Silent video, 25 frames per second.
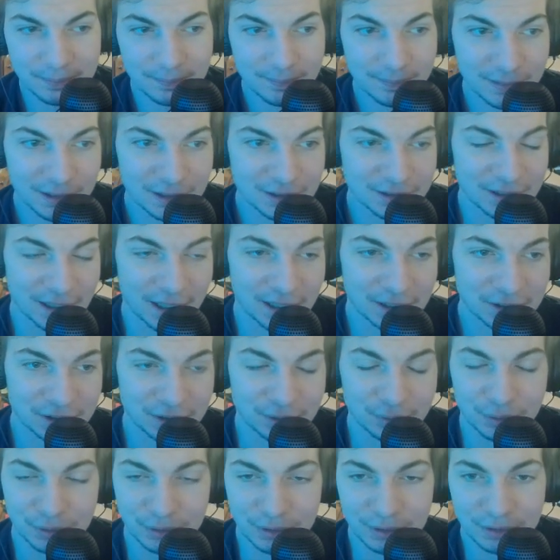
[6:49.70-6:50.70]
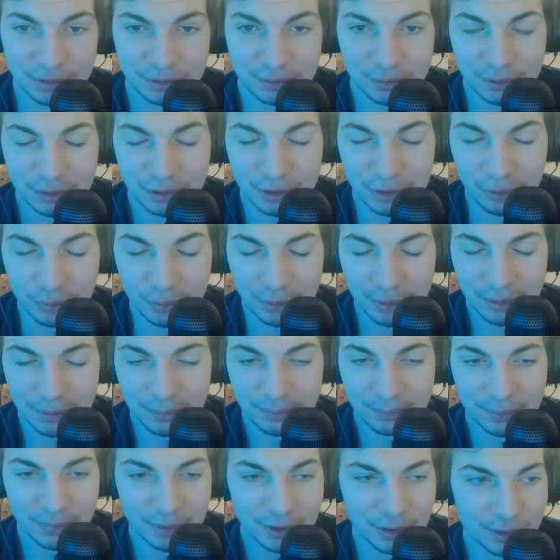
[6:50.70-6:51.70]
stat sheet really doesn't show it,
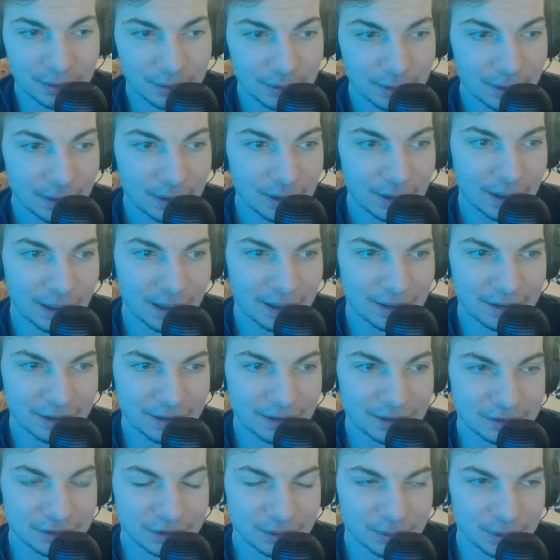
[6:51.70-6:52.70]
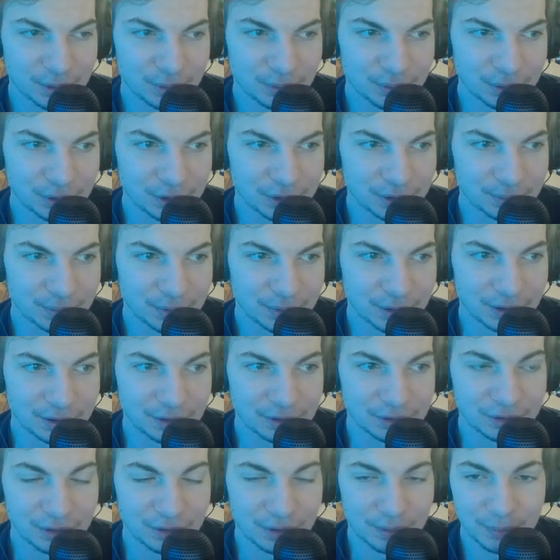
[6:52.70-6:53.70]
but I think he's going to be a really good player.
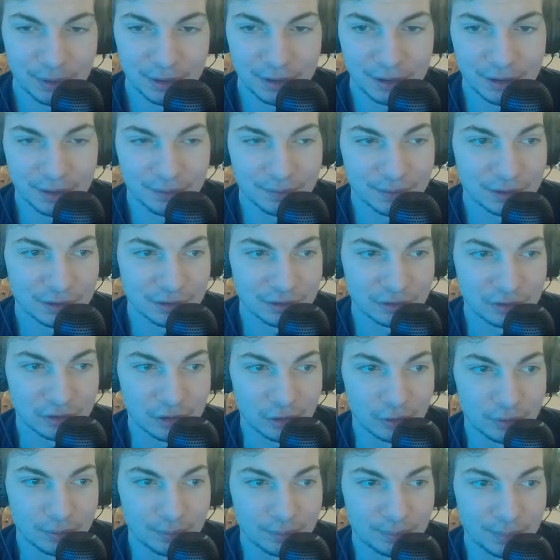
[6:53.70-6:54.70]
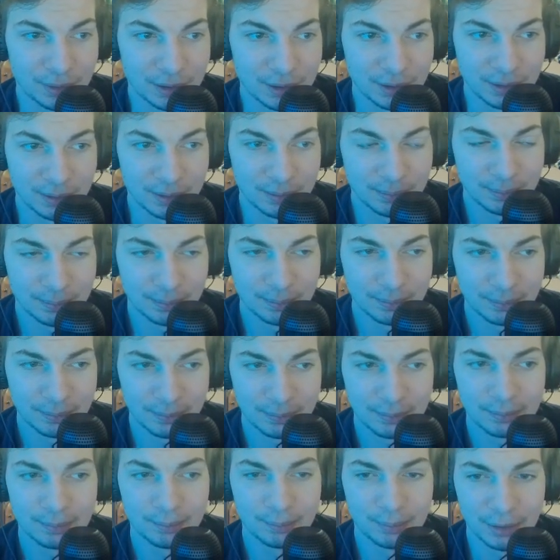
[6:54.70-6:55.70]
So I'm going to give this a solid B.
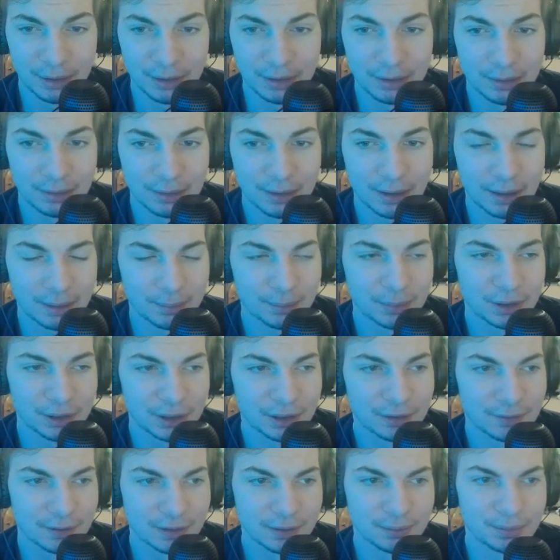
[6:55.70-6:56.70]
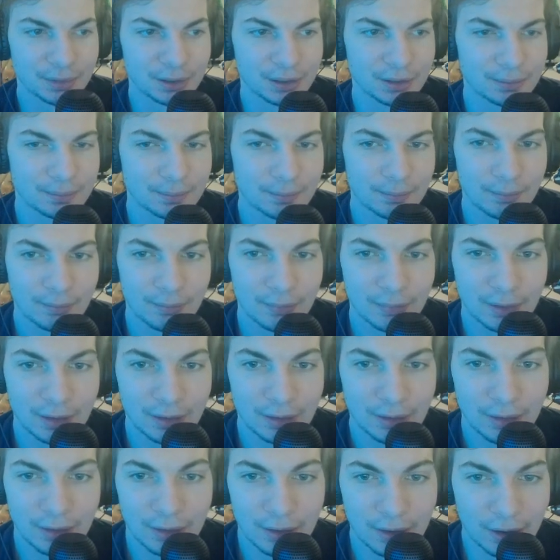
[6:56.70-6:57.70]
Yeah, I'm going to give it a B.
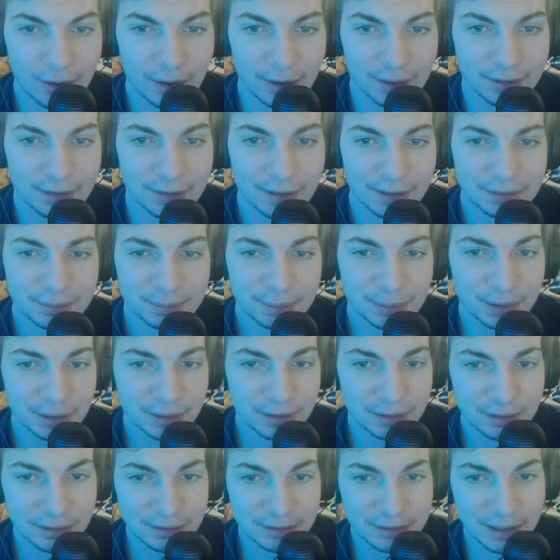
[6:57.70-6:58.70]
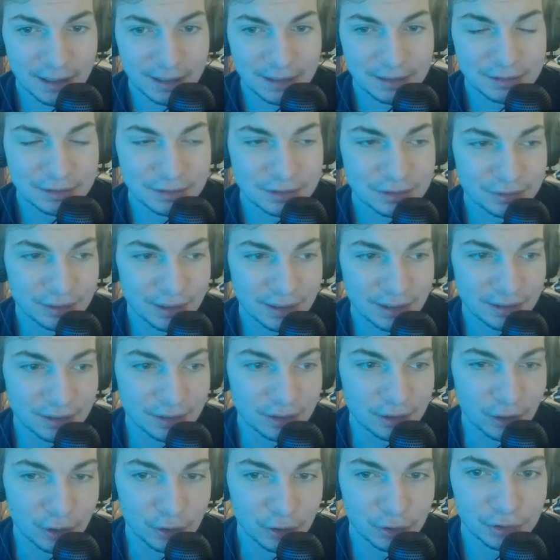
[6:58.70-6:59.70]
All right, the next pick, the Titans select
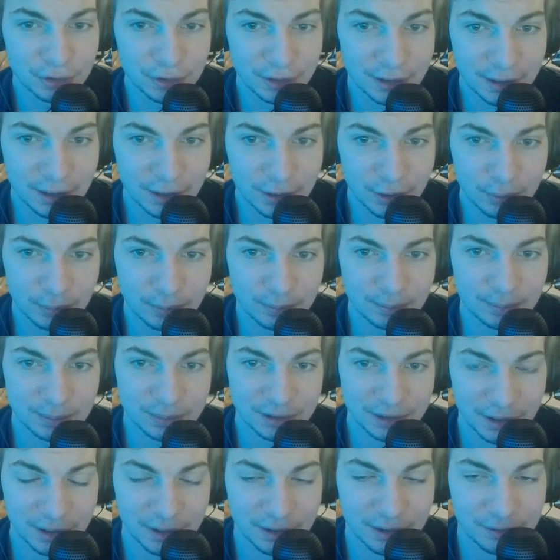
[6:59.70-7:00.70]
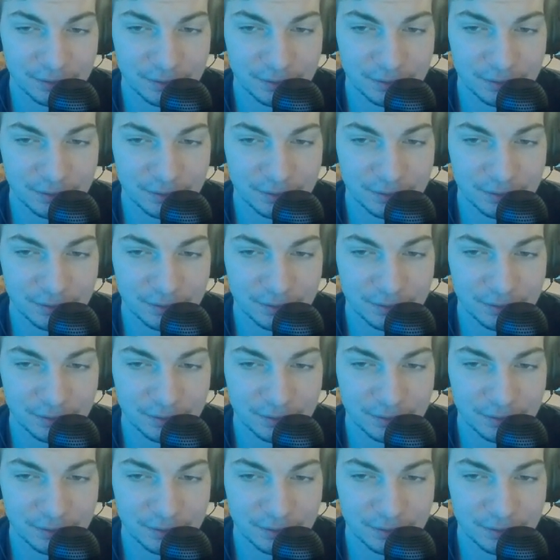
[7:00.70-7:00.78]
Gunnar Helm, tight end